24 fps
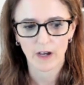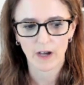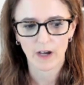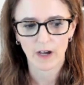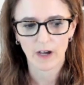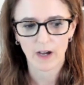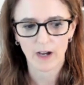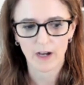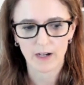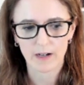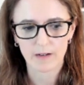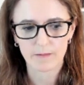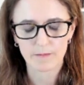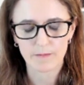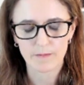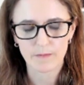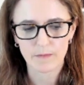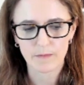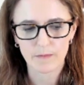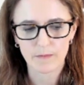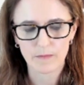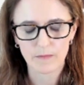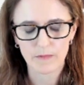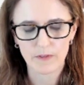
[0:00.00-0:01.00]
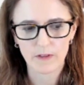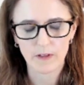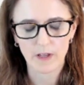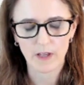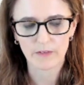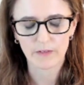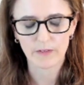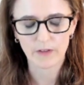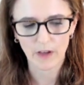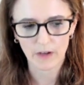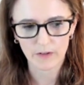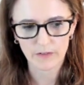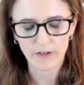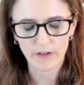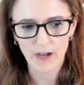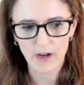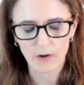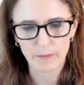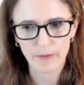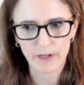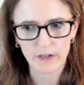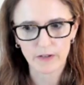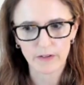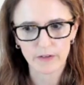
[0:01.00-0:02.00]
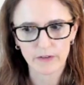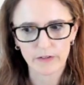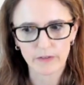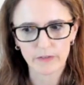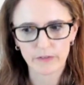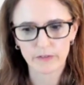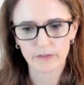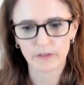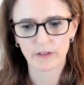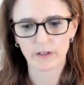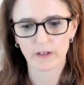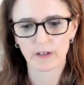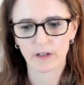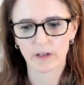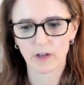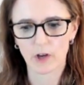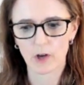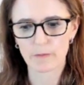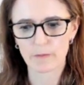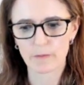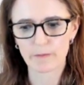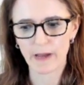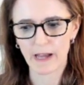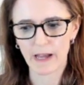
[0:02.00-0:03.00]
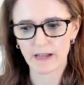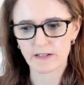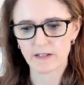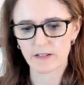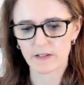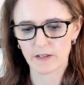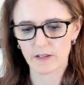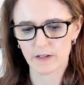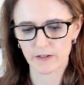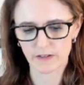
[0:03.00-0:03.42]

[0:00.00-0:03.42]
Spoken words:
it's going to help, because going back to those things that we